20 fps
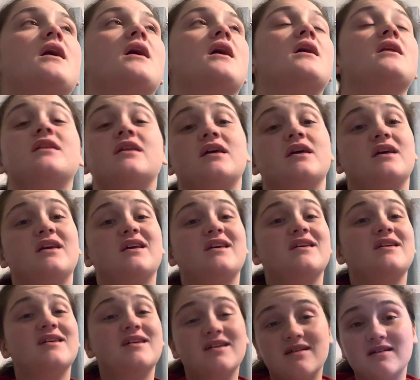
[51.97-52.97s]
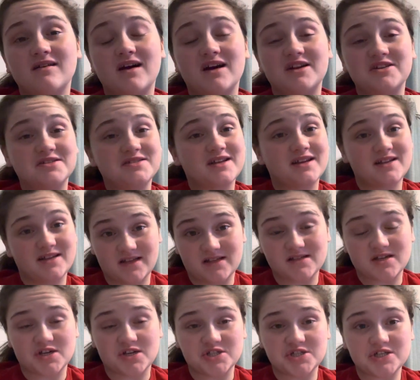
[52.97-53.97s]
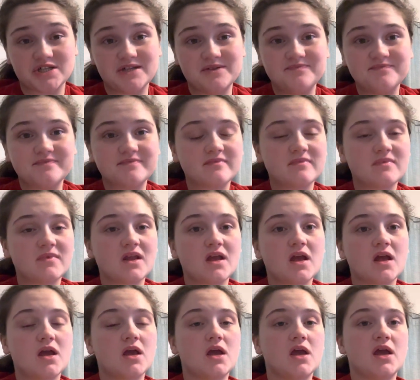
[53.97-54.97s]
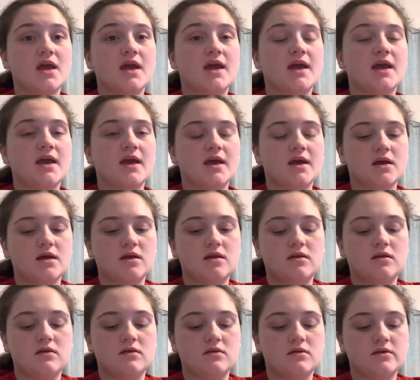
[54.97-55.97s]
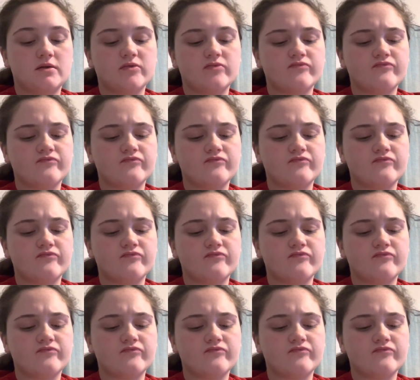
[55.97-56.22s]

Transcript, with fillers: a knee. I just had knee surgery. And